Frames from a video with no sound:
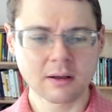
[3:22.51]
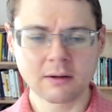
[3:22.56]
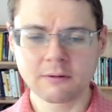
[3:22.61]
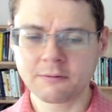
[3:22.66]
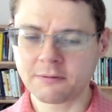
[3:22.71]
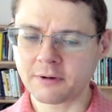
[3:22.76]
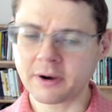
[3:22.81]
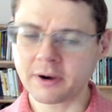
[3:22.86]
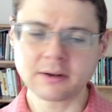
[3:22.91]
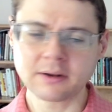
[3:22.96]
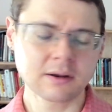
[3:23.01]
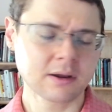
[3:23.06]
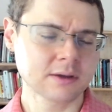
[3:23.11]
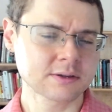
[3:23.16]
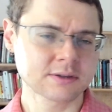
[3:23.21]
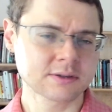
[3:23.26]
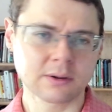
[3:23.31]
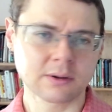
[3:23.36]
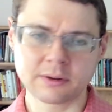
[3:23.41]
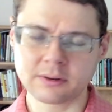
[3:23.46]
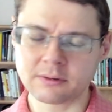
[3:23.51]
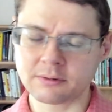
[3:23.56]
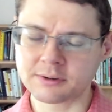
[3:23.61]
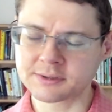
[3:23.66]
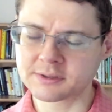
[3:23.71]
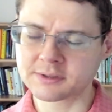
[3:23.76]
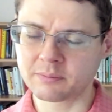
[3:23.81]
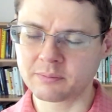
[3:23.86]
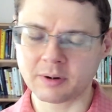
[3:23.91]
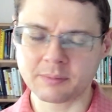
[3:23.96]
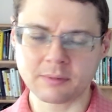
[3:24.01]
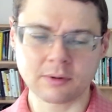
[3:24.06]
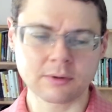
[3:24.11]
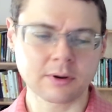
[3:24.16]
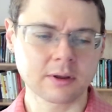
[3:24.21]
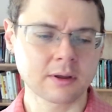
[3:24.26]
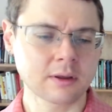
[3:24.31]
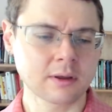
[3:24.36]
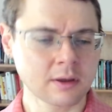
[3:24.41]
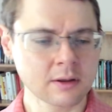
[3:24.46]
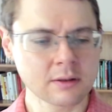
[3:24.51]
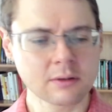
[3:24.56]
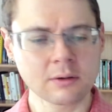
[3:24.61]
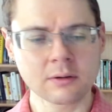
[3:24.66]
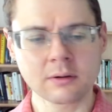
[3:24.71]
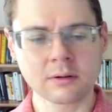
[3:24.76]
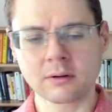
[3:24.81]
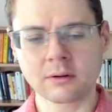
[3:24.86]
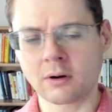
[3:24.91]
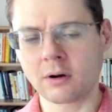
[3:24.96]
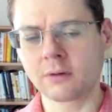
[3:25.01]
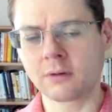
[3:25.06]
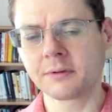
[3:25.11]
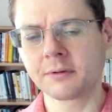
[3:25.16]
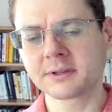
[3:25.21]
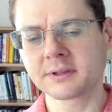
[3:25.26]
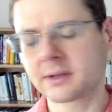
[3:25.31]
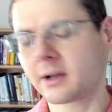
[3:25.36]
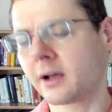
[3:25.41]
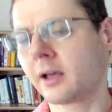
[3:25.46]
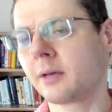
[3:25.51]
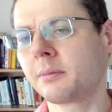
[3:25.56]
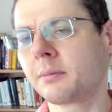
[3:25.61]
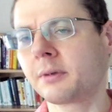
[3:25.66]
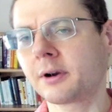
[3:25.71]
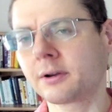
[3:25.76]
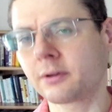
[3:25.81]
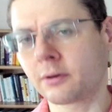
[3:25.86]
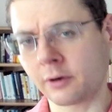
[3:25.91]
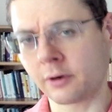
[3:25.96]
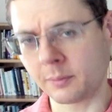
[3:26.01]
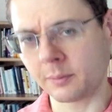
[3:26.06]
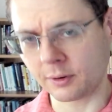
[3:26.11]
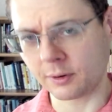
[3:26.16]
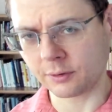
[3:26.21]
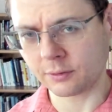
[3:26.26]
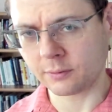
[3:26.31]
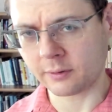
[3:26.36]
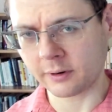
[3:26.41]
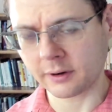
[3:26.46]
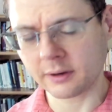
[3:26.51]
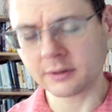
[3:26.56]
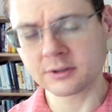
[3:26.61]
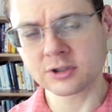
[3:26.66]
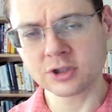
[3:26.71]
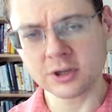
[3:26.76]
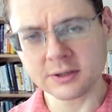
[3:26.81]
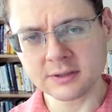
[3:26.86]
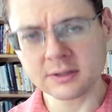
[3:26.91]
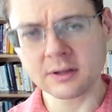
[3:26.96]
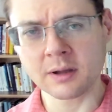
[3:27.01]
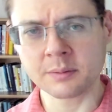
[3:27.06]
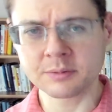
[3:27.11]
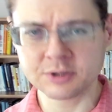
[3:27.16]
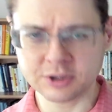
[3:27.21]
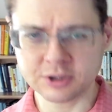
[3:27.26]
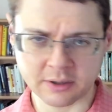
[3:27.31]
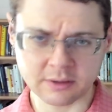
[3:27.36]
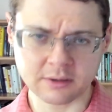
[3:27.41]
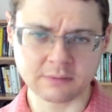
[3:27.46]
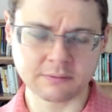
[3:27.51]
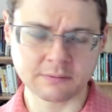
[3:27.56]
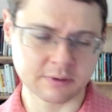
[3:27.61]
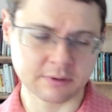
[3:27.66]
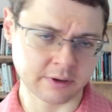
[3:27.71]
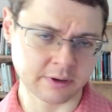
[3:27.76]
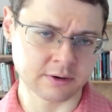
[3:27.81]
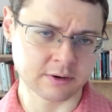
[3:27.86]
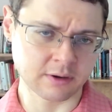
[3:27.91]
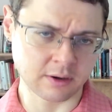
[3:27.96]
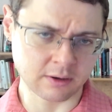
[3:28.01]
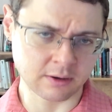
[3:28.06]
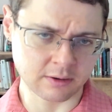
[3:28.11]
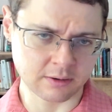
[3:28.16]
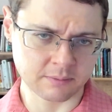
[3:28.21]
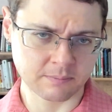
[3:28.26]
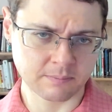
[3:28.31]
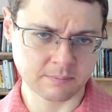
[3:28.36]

Fred has no interest in promoting in-office hybrid or remote work. It's just objective, clear data.